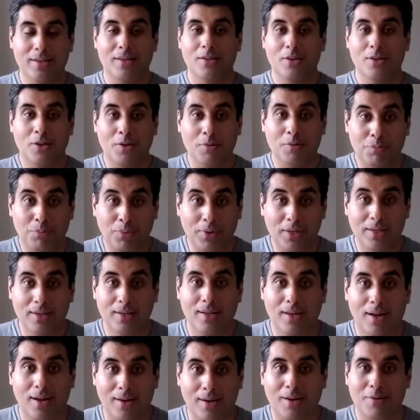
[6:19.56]
completely
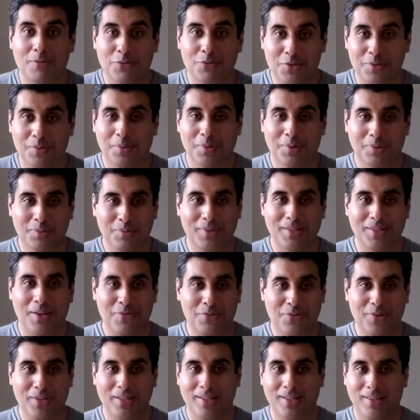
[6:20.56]
uncomfortable with that
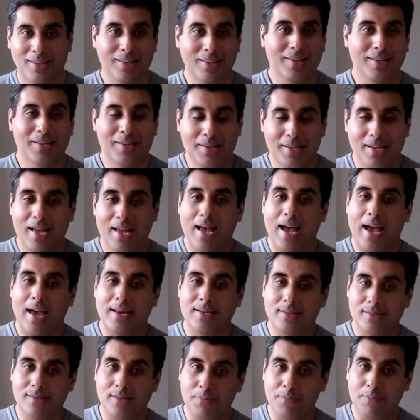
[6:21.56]
feeling. And
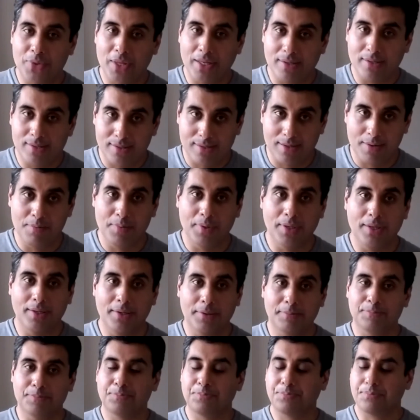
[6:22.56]
it's something similar
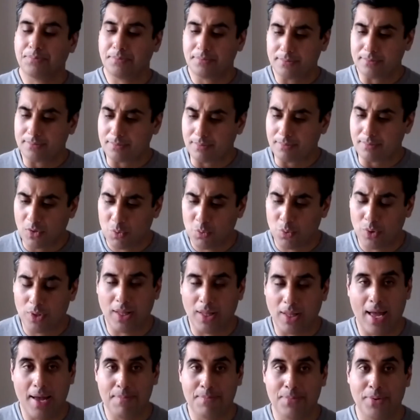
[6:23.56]
will
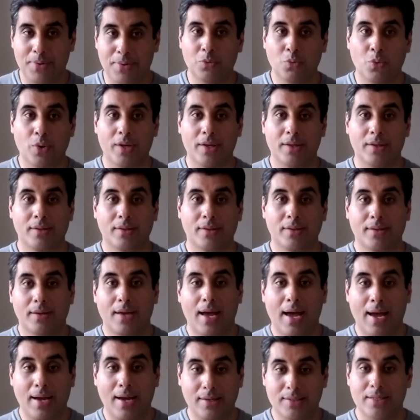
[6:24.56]
happen with
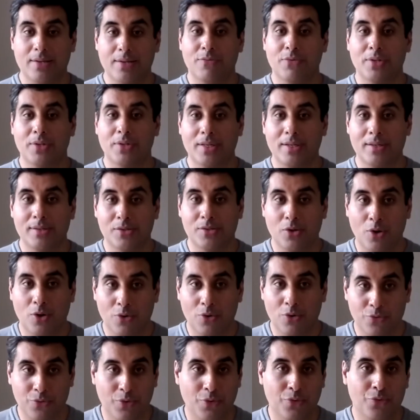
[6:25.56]
activities of
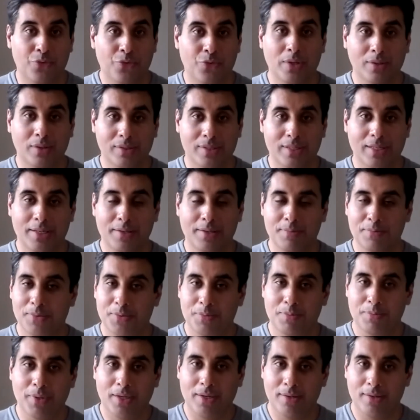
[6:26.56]
field teams,
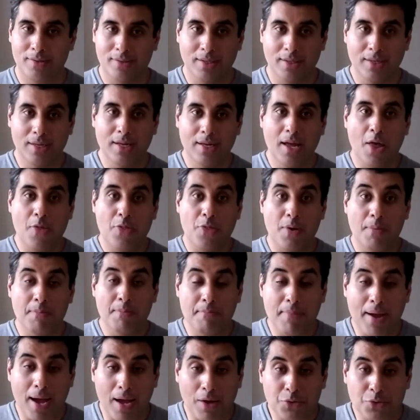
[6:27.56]
because the
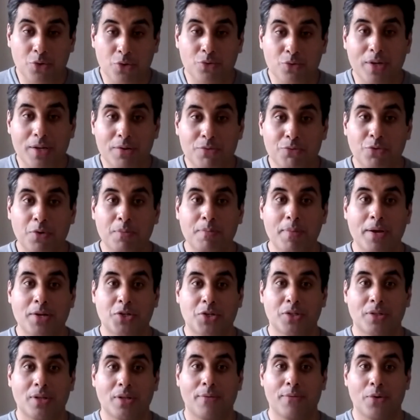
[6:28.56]
amount of
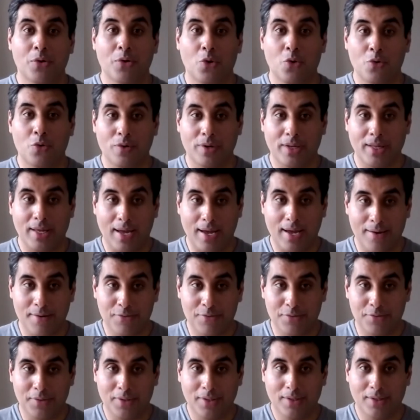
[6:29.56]
information that we already have,
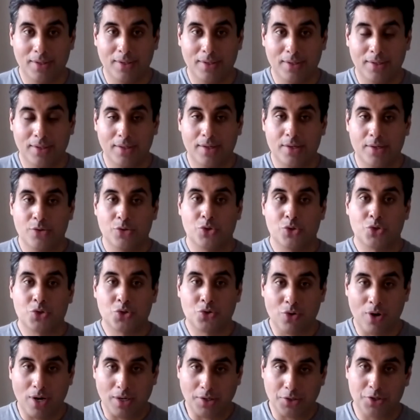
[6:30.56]

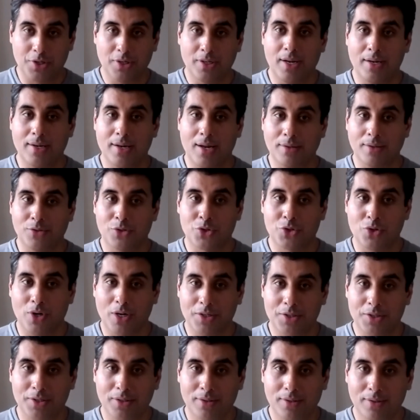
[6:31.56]
structured and
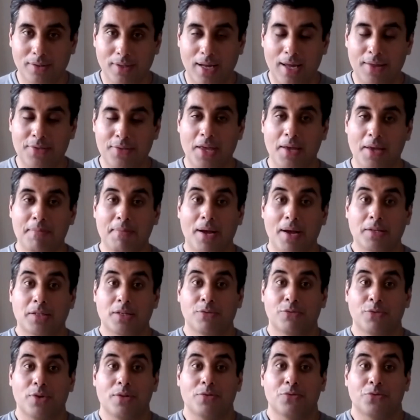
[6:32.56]
unstructured, and the amount
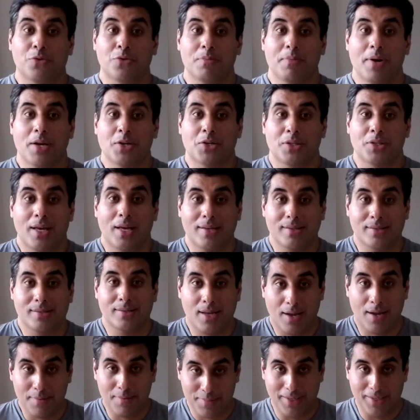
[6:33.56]
of information that is
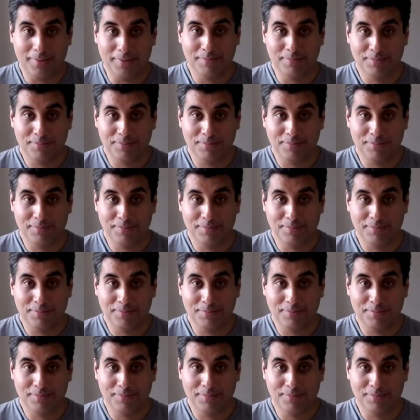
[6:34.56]
coming